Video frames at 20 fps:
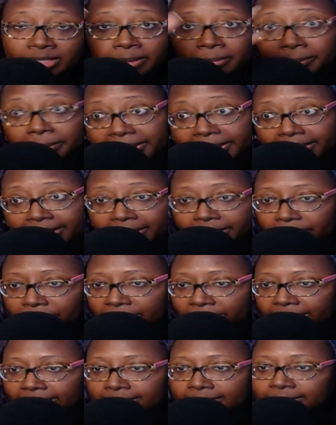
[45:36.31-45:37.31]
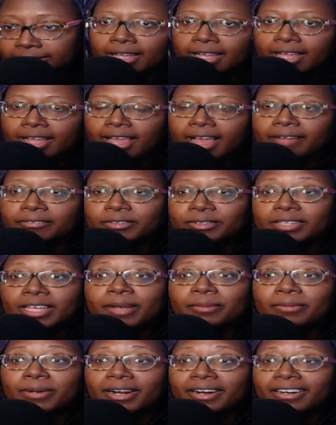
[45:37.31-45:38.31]
But anyways, after
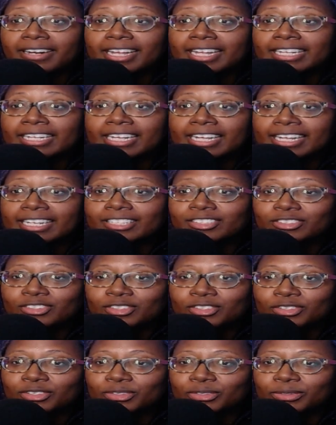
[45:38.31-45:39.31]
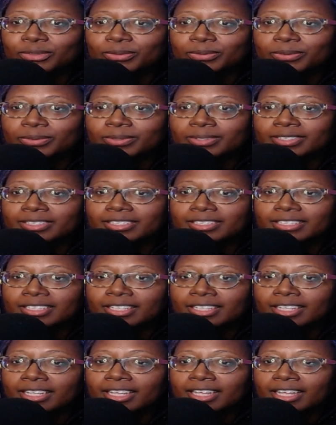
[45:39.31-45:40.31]
that part, it cuts to
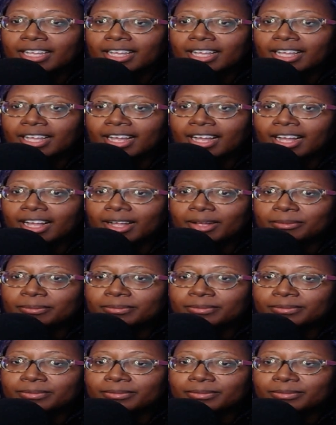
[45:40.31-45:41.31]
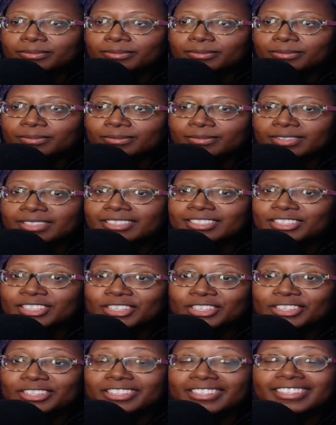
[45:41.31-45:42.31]
Jihyuk
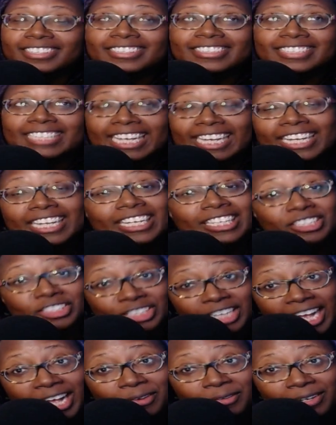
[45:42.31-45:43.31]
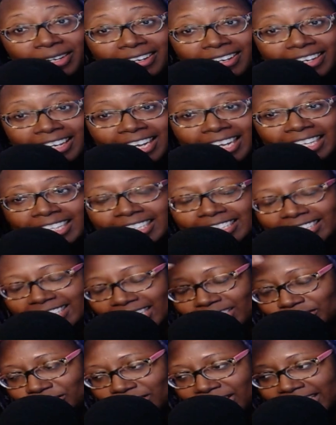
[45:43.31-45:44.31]
taking a shower and he's
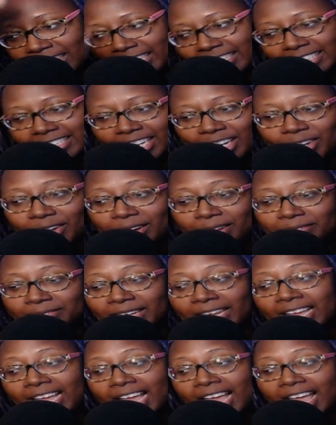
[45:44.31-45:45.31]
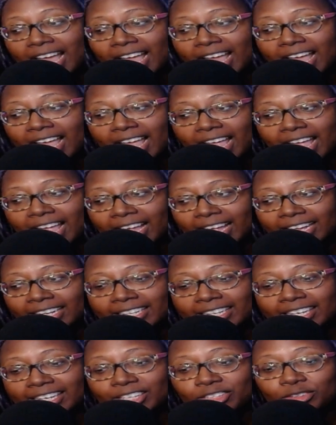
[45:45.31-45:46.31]
like drying his hair off
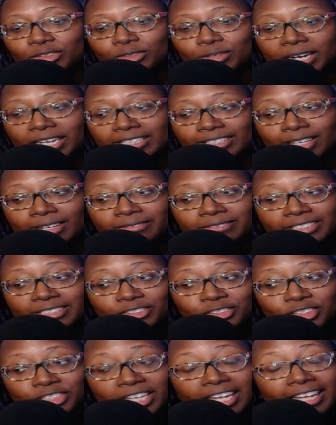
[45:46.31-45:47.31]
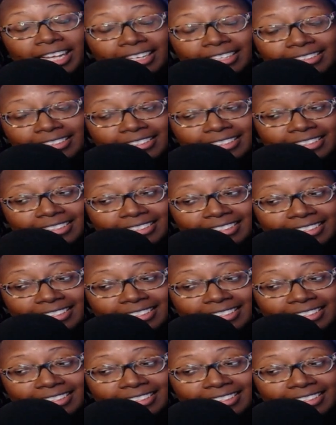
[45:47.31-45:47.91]
and he dries off his chest